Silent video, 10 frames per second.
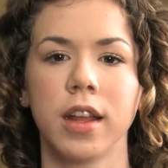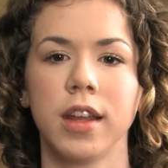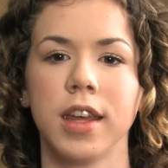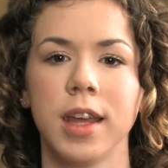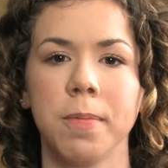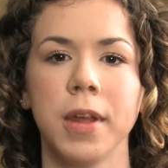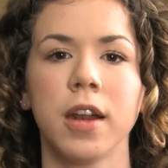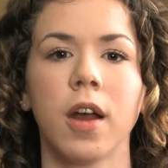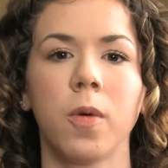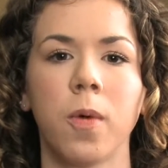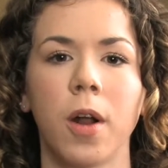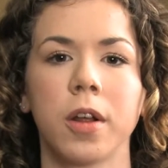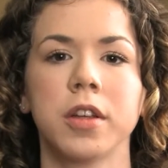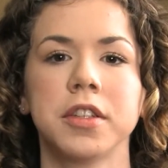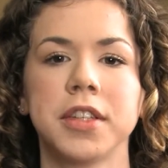in keeping our
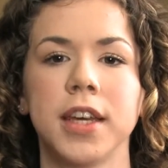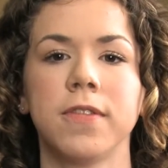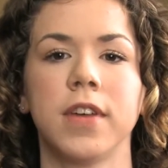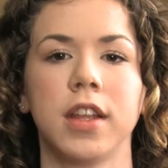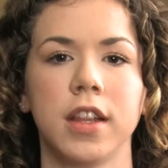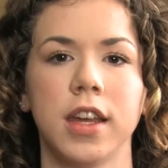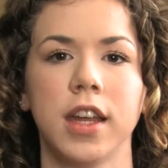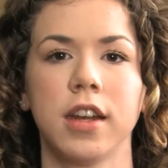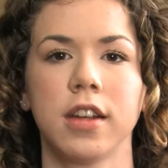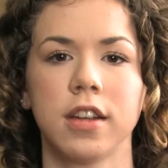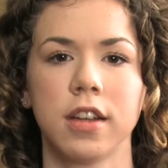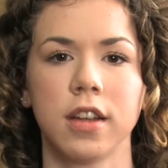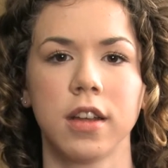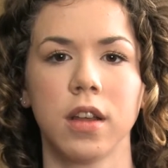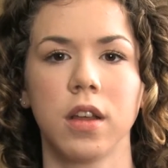water safe and clean.
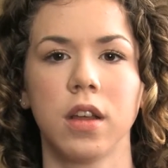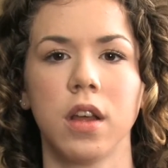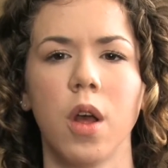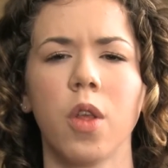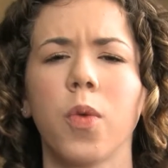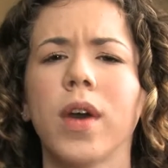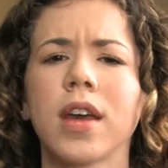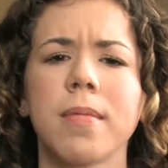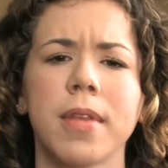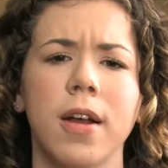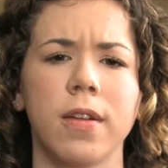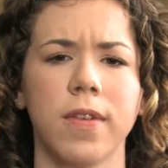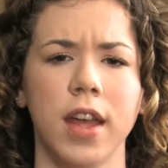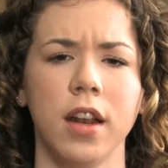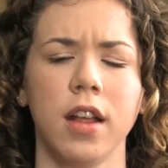So what comes out
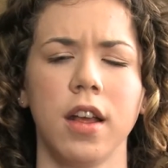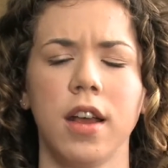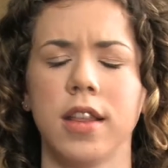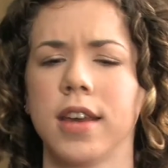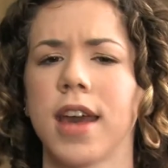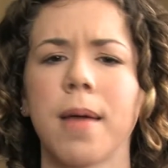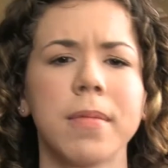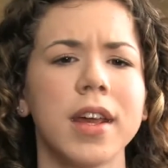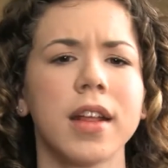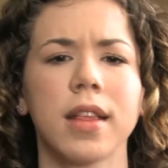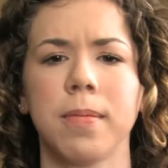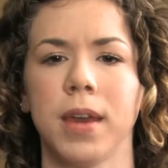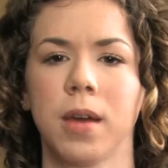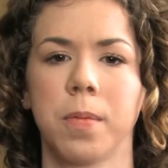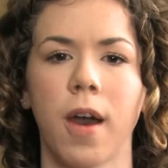of it? The company gets the
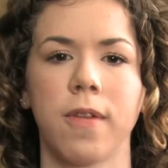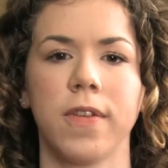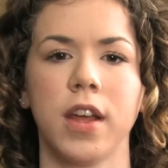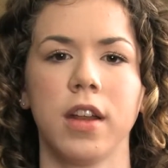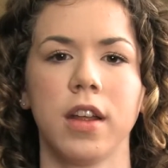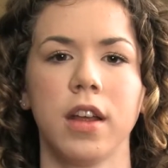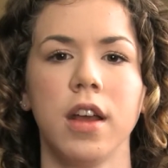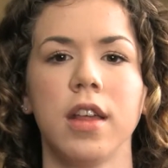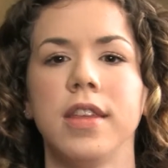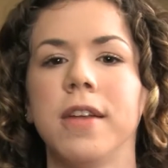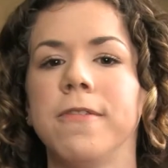bigger profit, the